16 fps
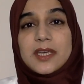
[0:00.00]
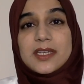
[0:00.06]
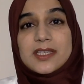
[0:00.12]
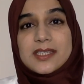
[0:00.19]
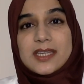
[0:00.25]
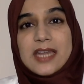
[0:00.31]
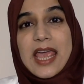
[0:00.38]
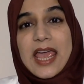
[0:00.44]
it
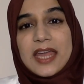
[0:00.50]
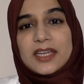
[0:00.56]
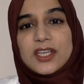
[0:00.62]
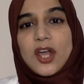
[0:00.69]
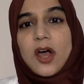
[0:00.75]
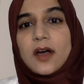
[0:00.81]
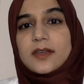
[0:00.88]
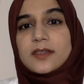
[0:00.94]
is an
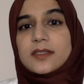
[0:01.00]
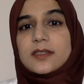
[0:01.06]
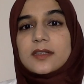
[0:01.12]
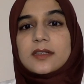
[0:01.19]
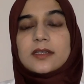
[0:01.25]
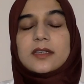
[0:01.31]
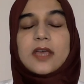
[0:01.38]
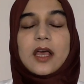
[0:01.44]

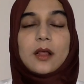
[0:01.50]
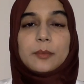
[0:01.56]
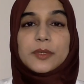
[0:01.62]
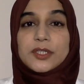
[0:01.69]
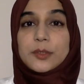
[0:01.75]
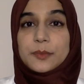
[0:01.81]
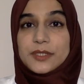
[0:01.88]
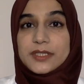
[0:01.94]
antioxidant
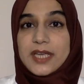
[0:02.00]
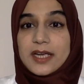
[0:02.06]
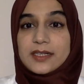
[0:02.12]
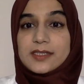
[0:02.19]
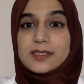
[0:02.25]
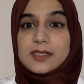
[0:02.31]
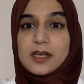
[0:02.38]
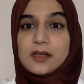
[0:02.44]
helping to protect
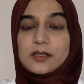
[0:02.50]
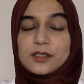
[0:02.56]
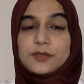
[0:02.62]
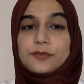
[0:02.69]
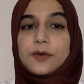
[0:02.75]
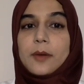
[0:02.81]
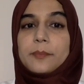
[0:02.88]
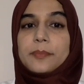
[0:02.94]
cells
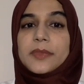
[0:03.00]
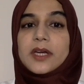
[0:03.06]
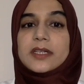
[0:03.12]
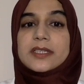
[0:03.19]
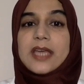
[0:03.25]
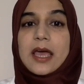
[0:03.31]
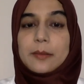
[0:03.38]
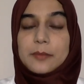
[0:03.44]
from the
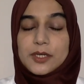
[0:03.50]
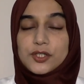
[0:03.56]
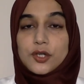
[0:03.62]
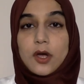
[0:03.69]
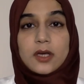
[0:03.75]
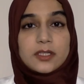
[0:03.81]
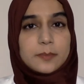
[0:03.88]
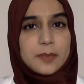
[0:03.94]
damage
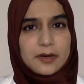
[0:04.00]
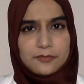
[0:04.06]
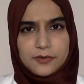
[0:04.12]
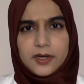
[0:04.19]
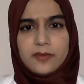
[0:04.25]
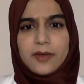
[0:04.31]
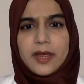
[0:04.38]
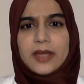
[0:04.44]
caused by
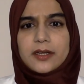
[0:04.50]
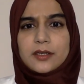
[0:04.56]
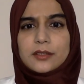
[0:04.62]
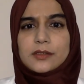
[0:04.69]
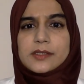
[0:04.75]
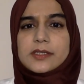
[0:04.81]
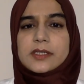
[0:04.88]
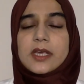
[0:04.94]
free
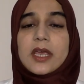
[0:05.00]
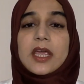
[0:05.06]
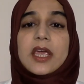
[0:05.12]
radicals.